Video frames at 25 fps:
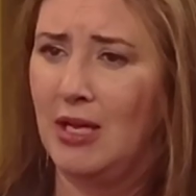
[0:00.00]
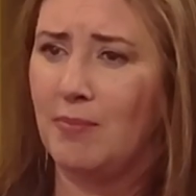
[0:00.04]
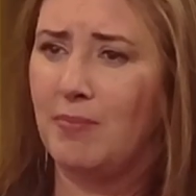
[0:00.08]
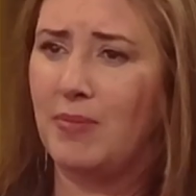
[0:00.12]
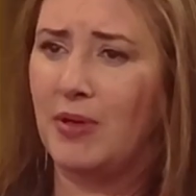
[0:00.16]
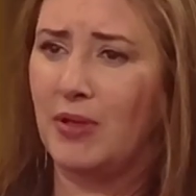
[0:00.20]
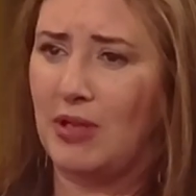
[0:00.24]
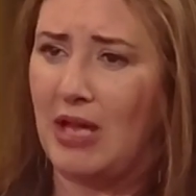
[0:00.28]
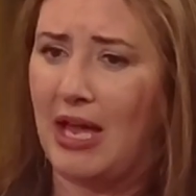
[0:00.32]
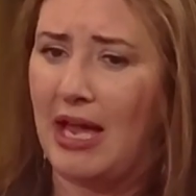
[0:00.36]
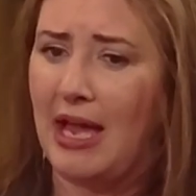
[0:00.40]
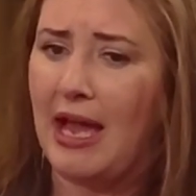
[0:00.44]

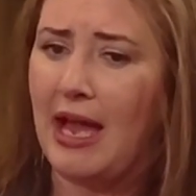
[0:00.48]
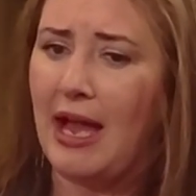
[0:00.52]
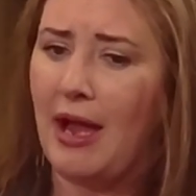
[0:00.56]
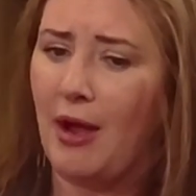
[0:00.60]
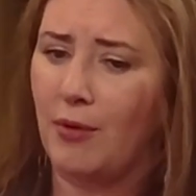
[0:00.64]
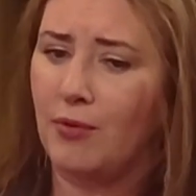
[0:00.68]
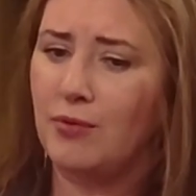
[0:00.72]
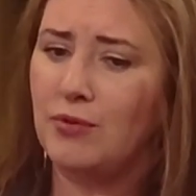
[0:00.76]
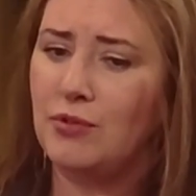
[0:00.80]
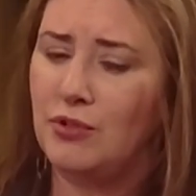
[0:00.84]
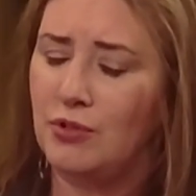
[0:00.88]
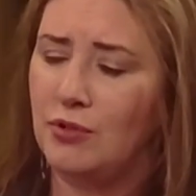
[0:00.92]
but
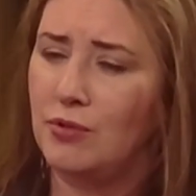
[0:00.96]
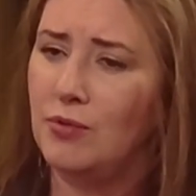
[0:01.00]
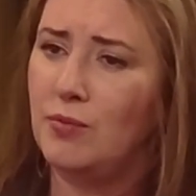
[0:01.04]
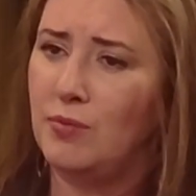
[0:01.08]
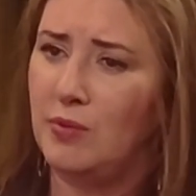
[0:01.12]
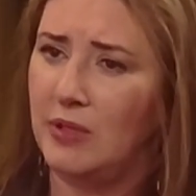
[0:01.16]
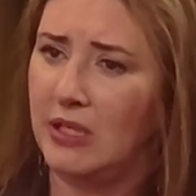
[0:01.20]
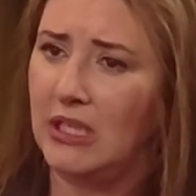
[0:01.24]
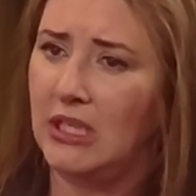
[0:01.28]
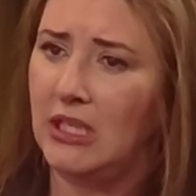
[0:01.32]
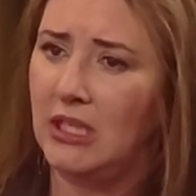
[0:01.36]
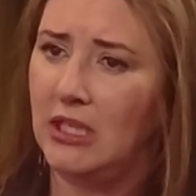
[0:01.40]
how do
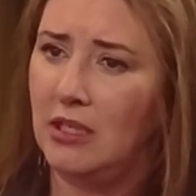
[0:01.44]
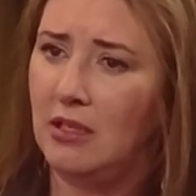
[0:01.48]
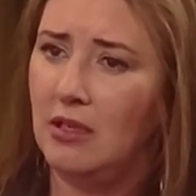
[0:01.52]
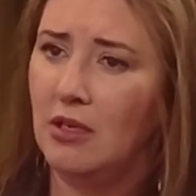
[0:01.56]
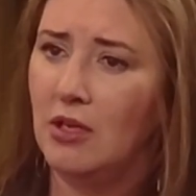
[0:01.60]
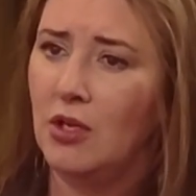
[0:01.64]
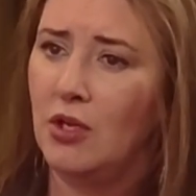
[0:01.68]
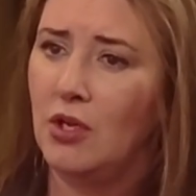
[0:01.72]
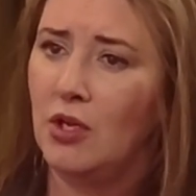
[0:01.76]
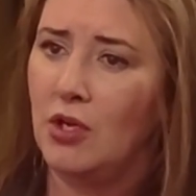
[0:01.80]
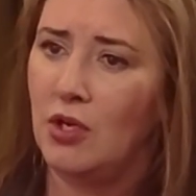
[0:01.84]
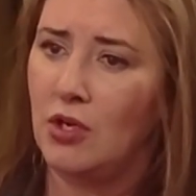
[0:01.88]
we
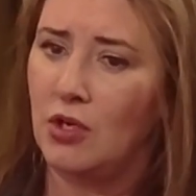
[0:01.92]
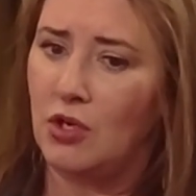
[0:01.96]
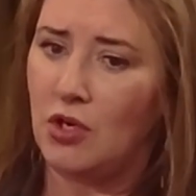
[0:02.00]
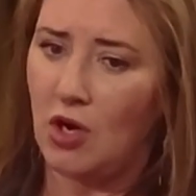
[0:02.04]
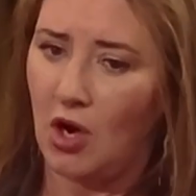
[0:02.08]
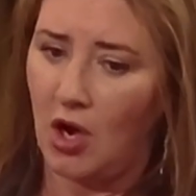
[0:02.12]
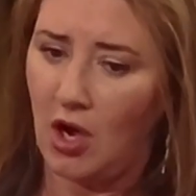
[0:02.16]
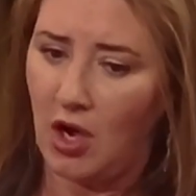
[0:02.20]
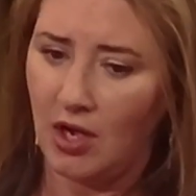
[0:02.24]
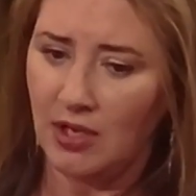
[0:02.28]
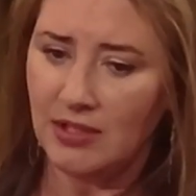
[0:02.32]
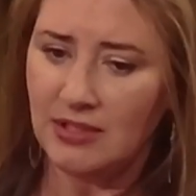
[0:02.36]

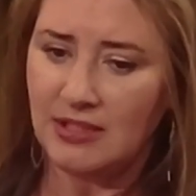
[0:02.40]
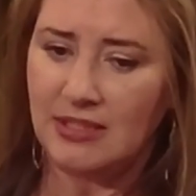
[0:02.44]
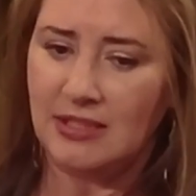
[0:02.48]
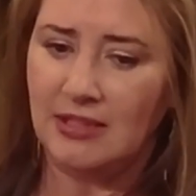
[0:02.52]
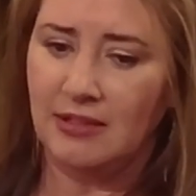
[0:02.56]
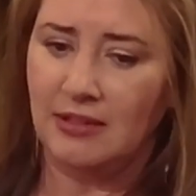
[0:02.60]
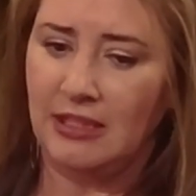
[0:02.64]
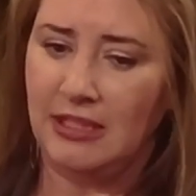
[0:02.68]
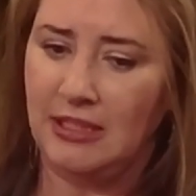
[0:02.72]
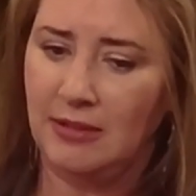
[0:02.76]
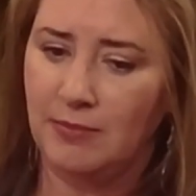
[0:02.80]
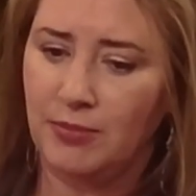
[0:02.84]

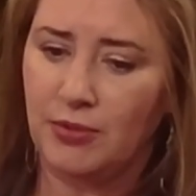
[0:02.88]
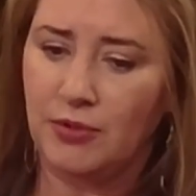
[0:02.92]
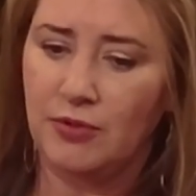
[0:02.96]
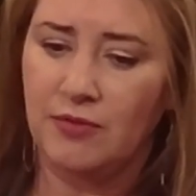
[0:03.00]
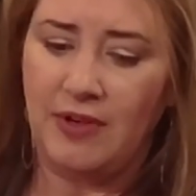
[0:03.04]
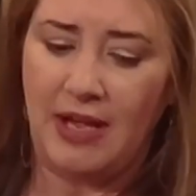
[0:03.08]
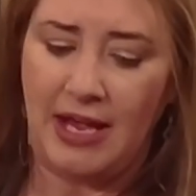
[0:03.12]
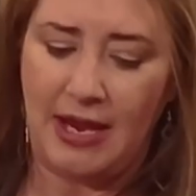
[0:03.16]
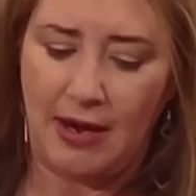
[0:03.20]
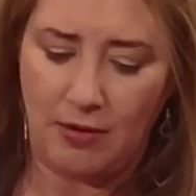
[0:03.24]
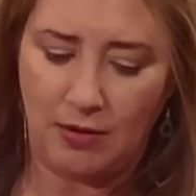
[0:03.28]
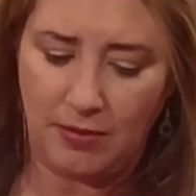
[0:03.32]
constantly
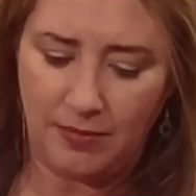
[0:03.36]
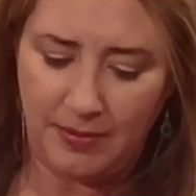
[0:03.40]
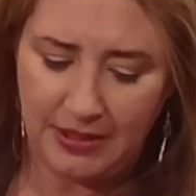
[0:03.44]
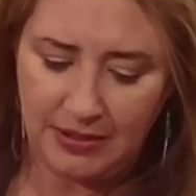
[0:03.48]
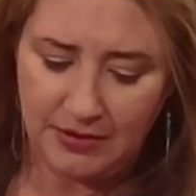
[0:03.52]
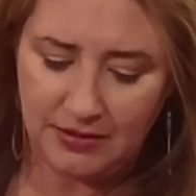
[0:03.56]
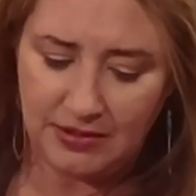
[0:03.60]
improve? How are we